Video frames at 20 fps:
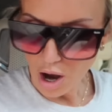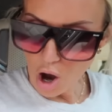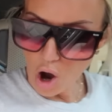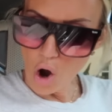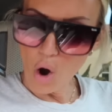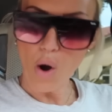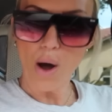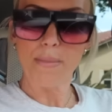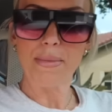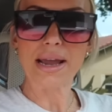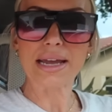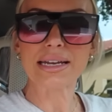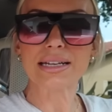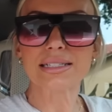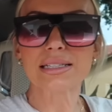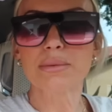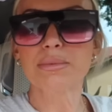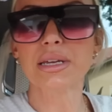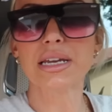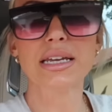Oh, I'm making
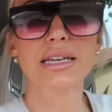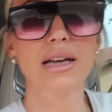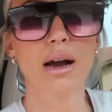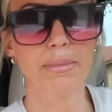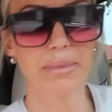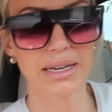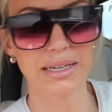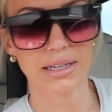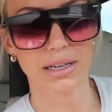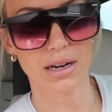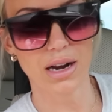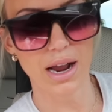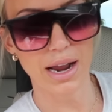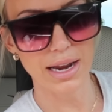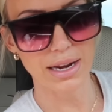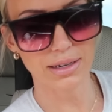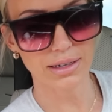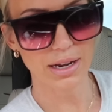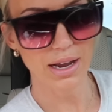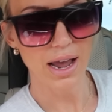something yummy
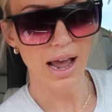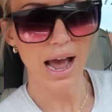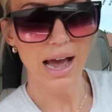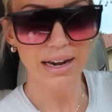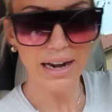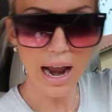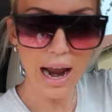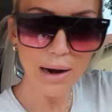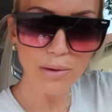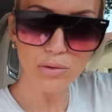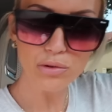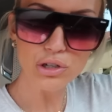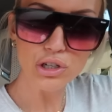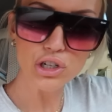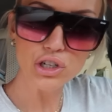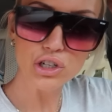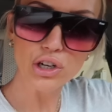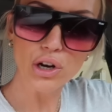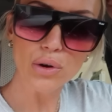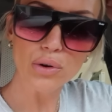tonight, and I will
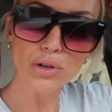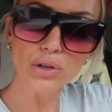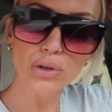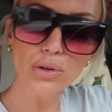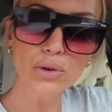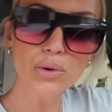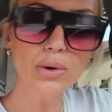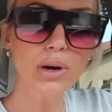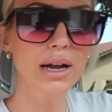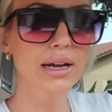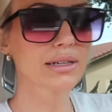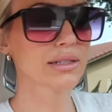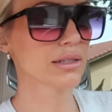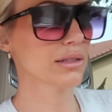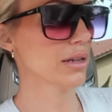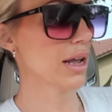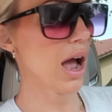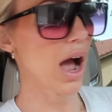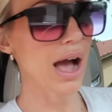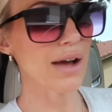show you. I,
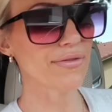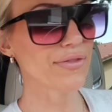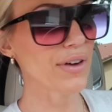I